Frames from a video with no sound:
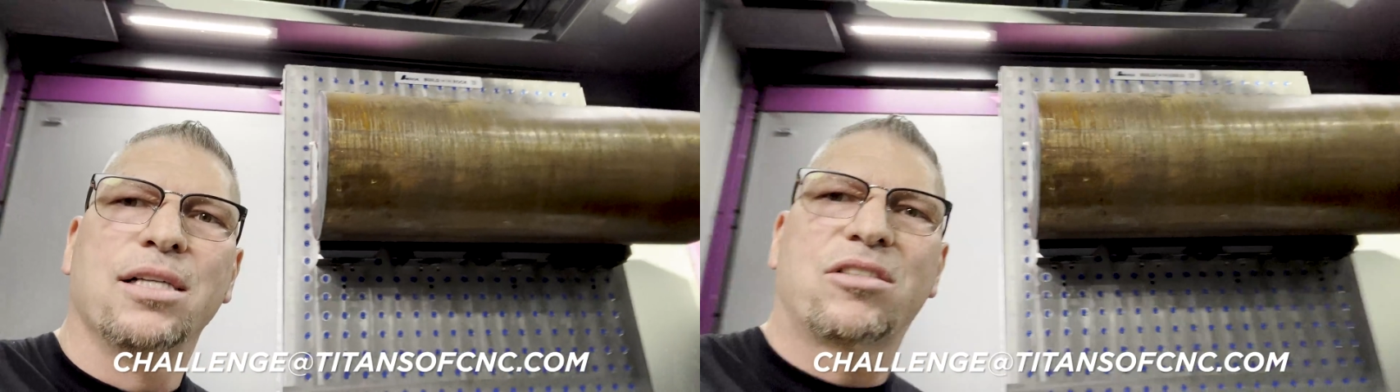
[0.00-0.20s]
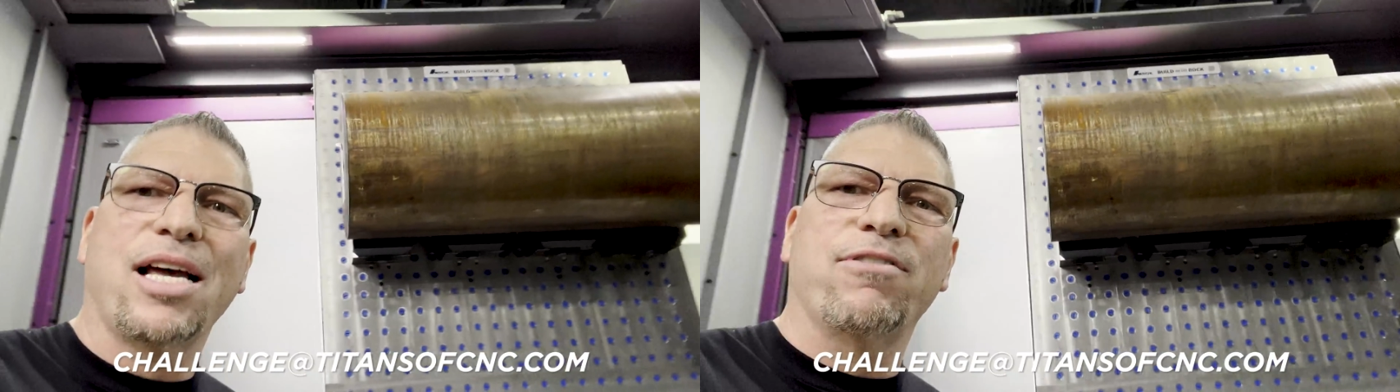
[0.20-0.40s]

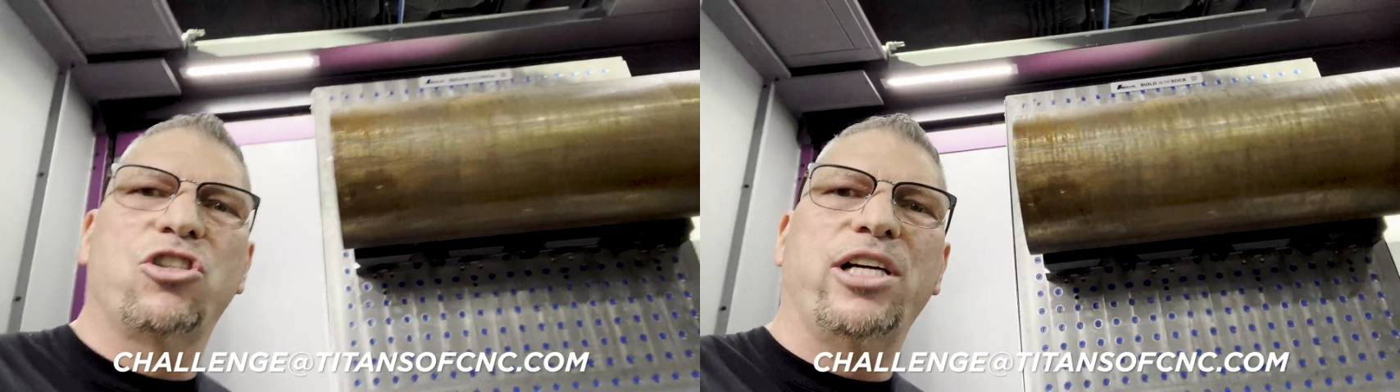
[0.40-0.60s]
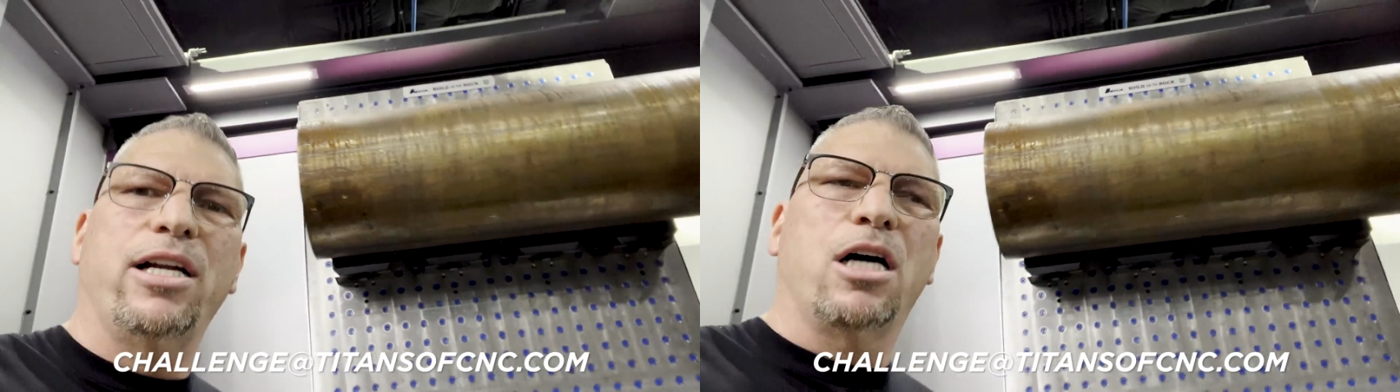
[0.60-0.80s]

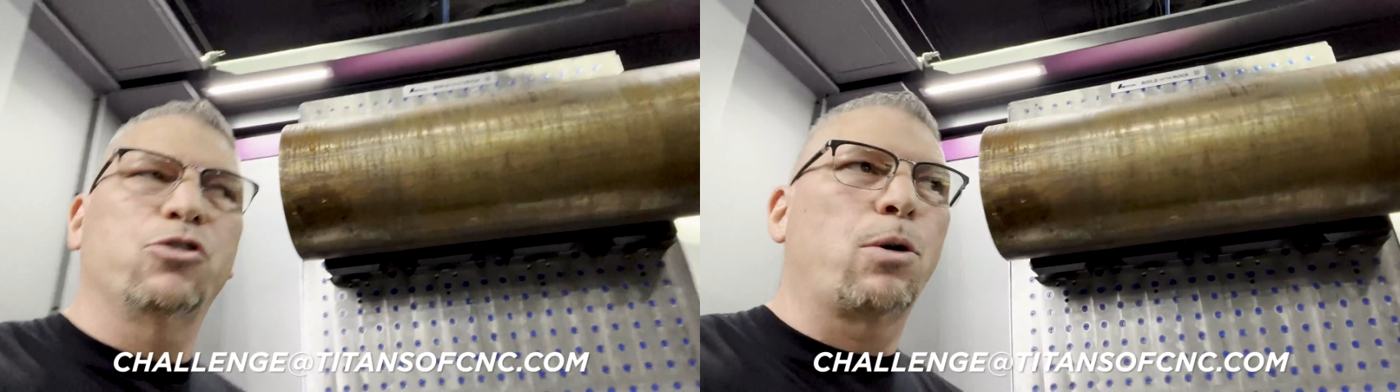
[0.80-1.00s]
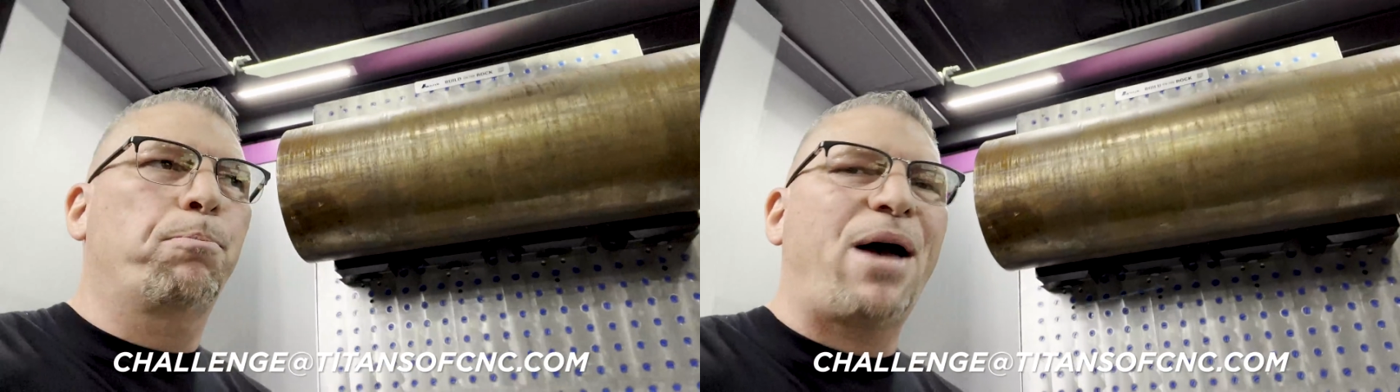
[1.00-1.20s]

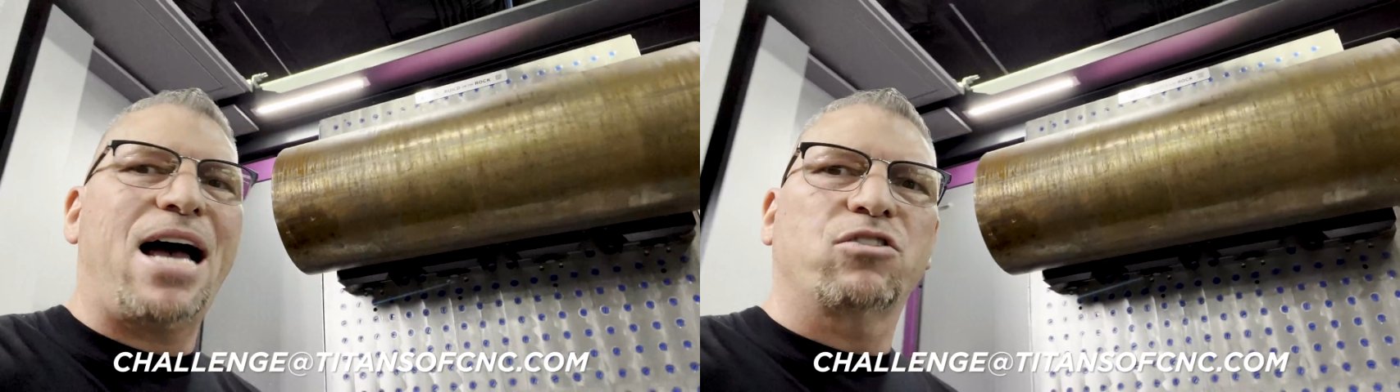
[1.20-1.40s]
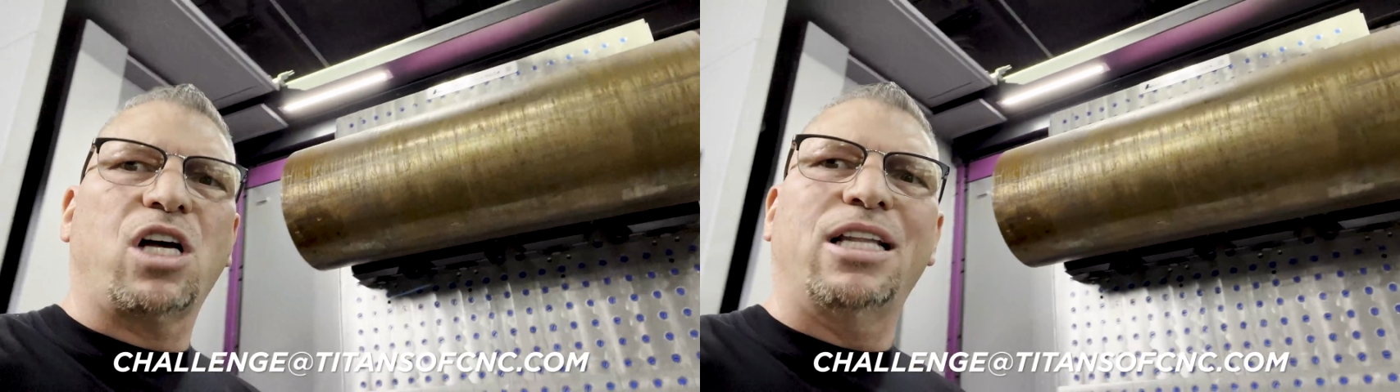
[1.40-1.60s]
1,700
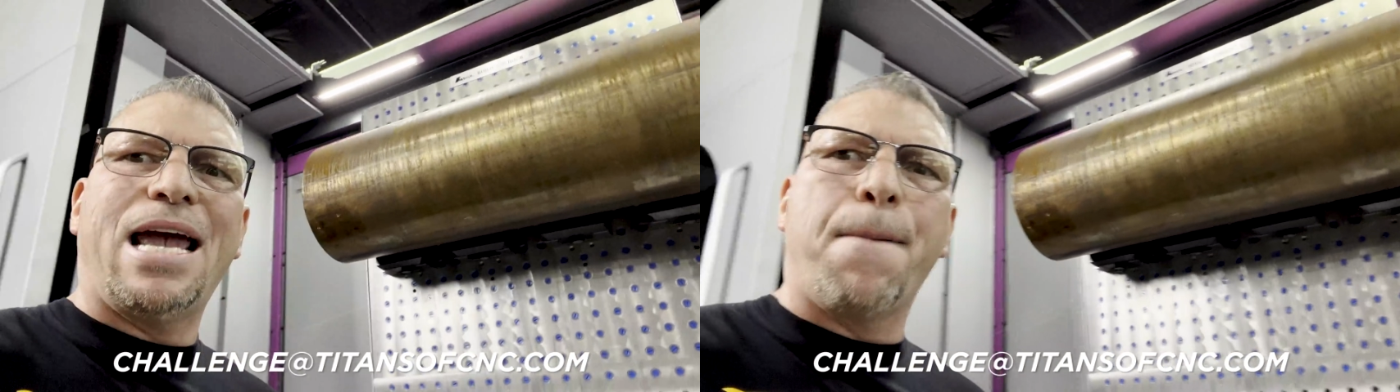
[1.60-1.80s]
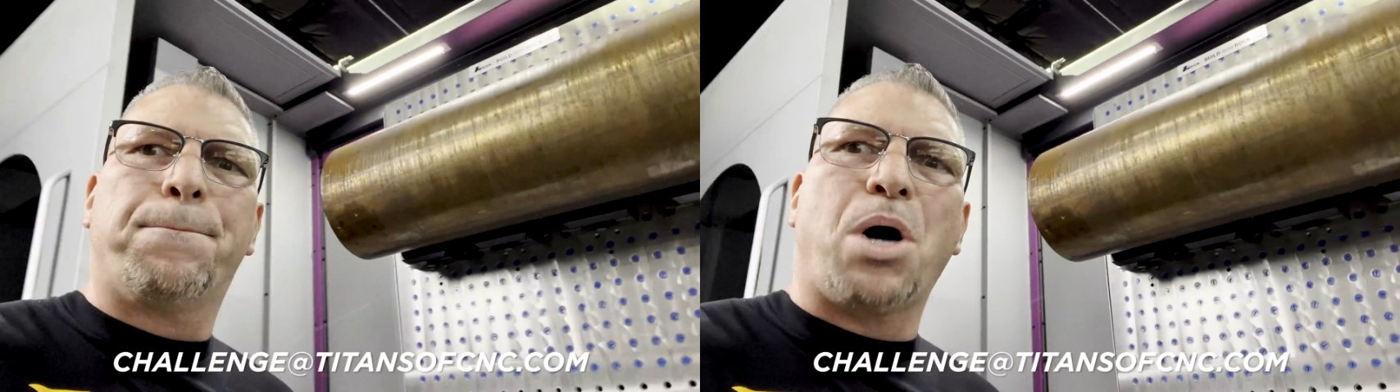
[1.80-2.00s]
pounds on the
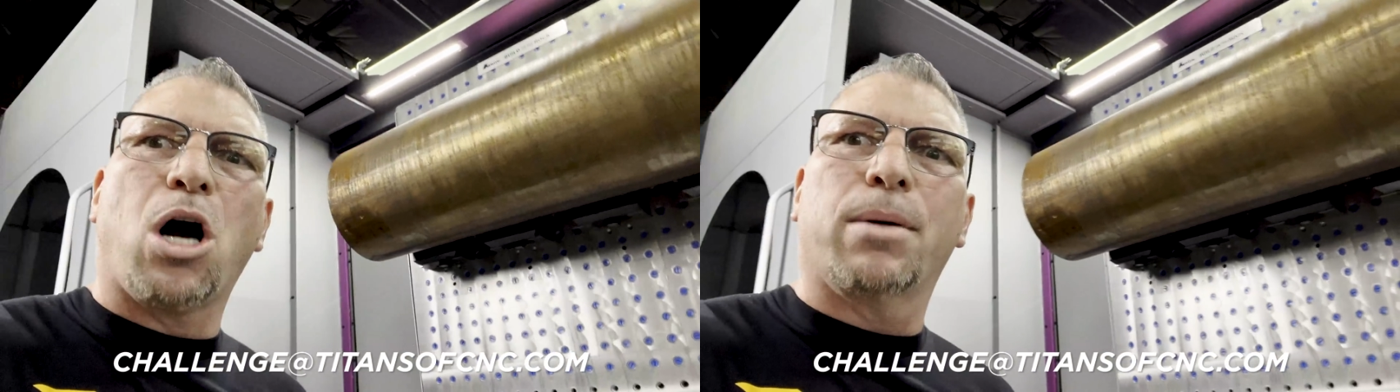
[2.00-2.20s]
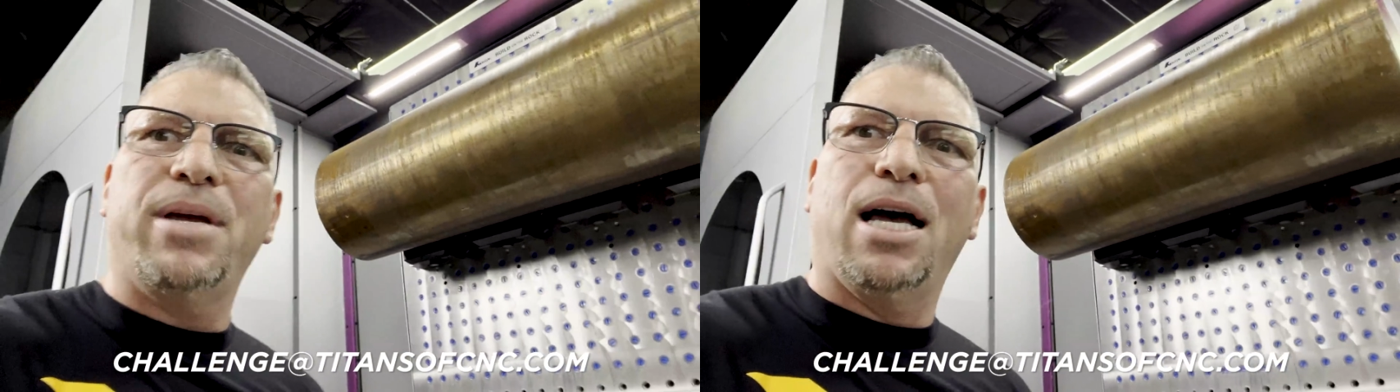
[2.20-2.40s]

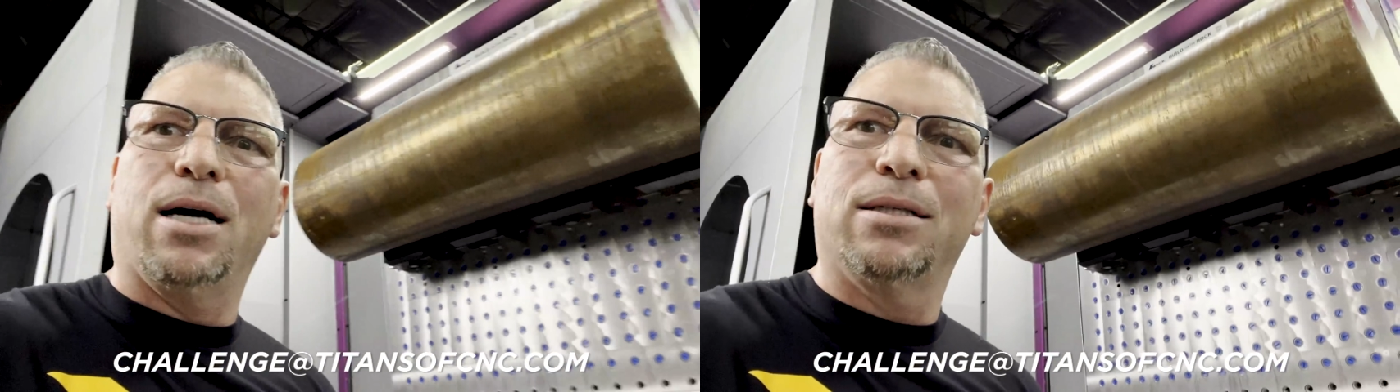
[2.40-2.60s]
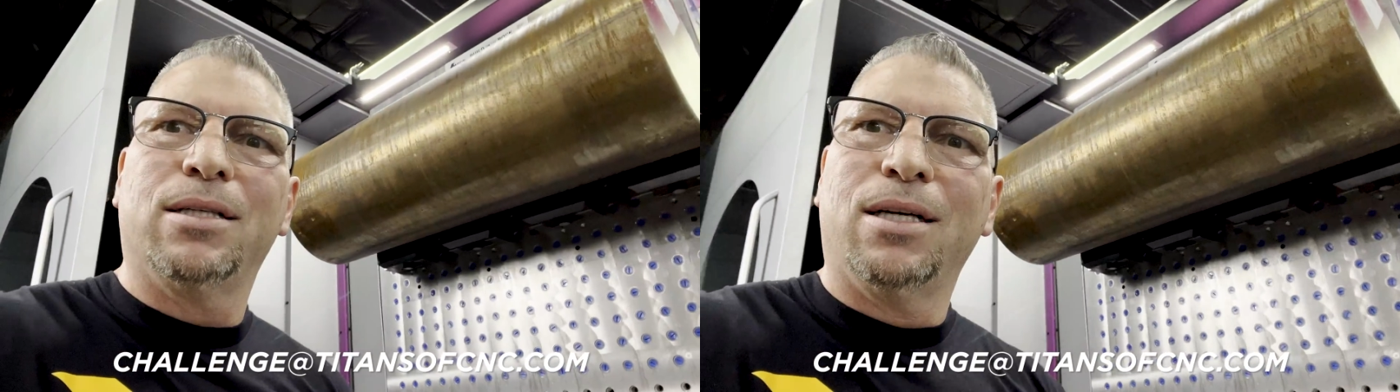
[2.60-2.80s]
Ibarmia